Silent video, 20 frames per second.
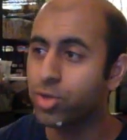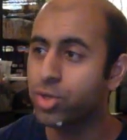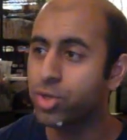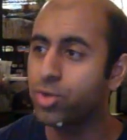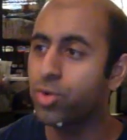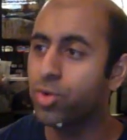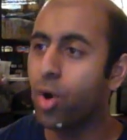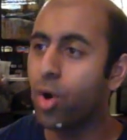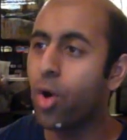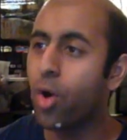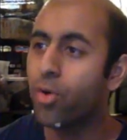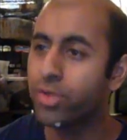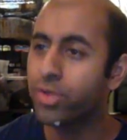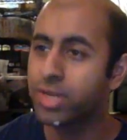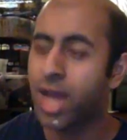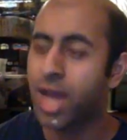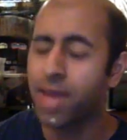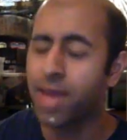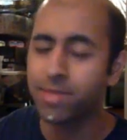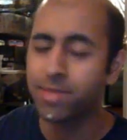to all the
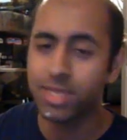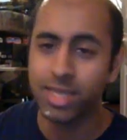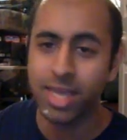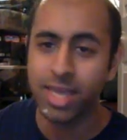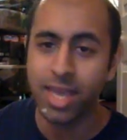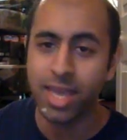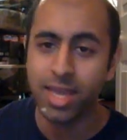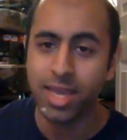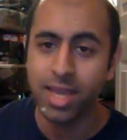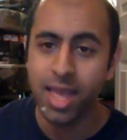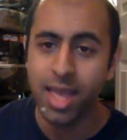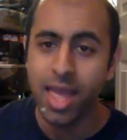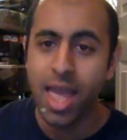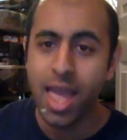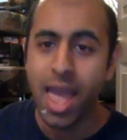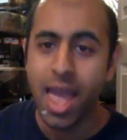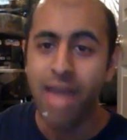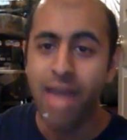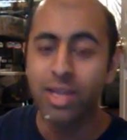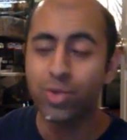time as a kid,
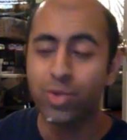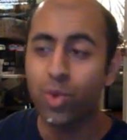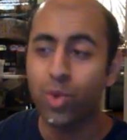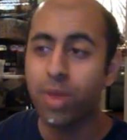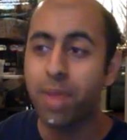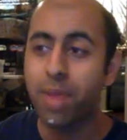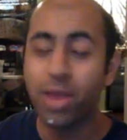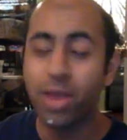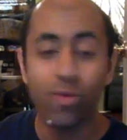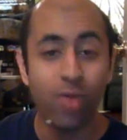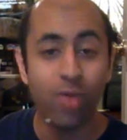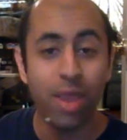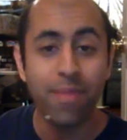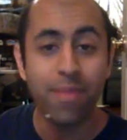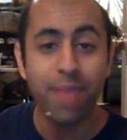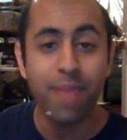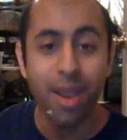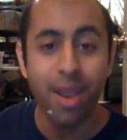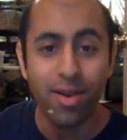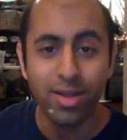and it's where my
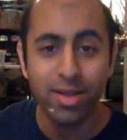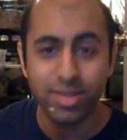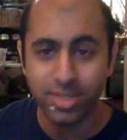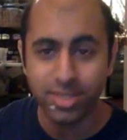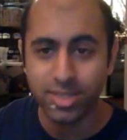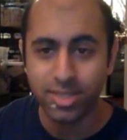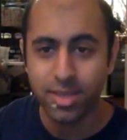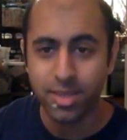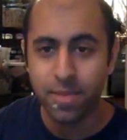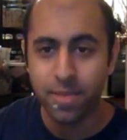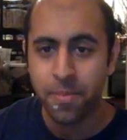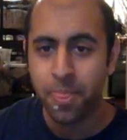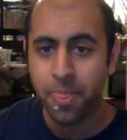grandparents